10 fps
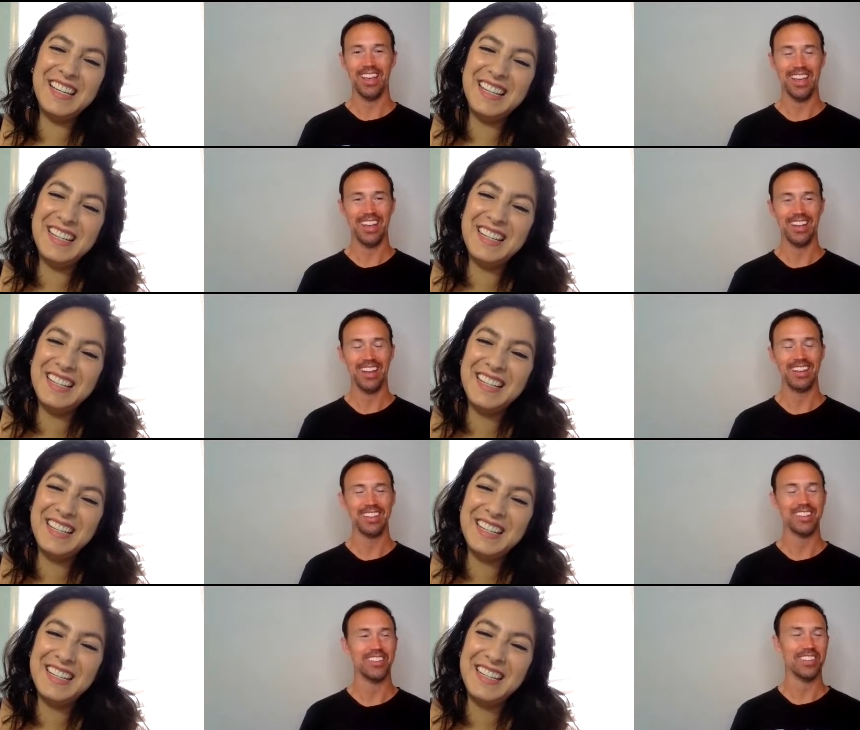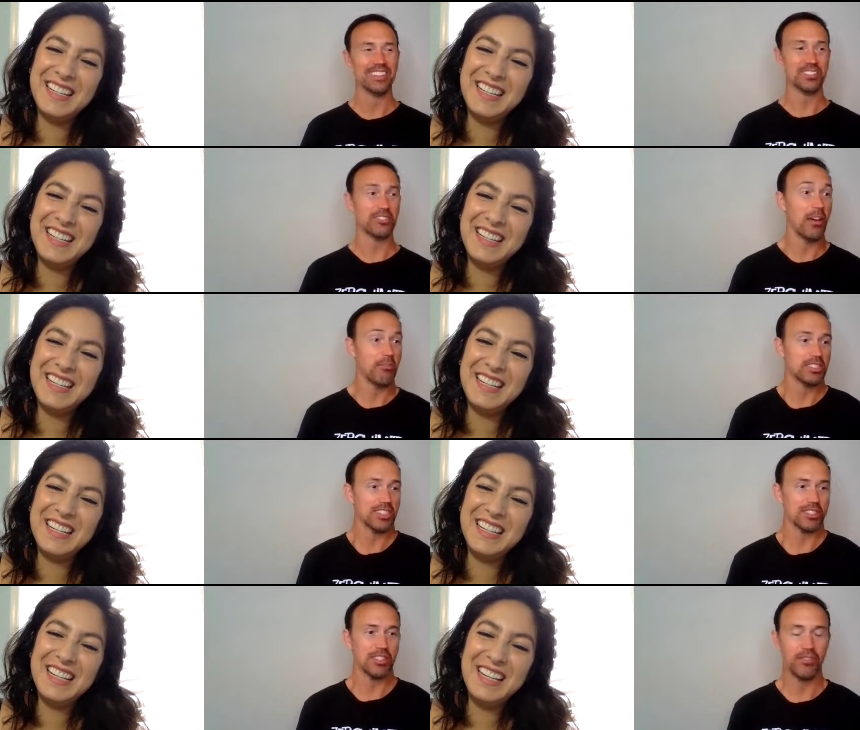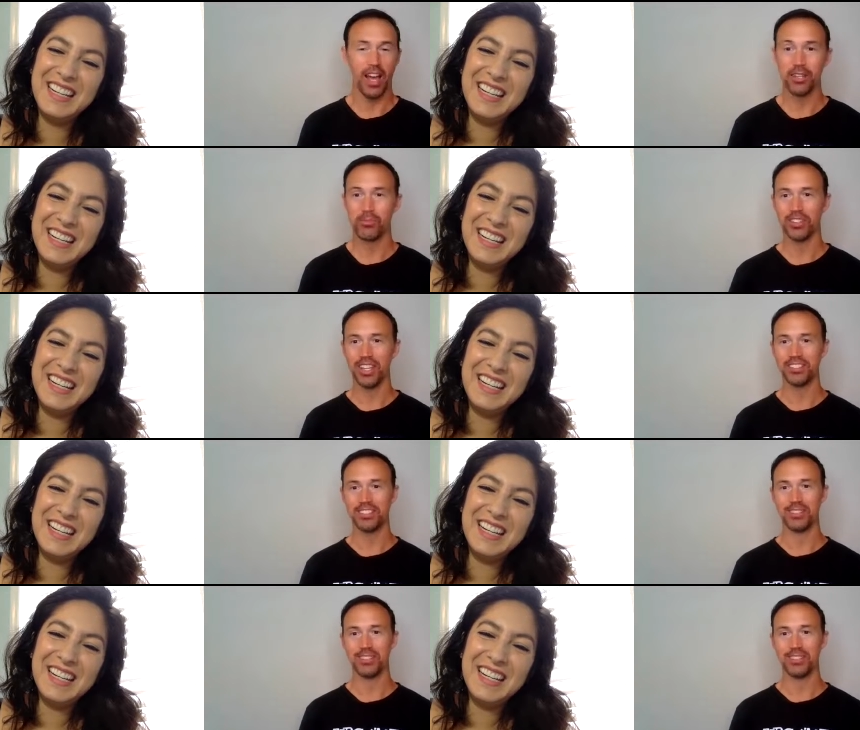Speaker 1: And so that was such a valuable lesson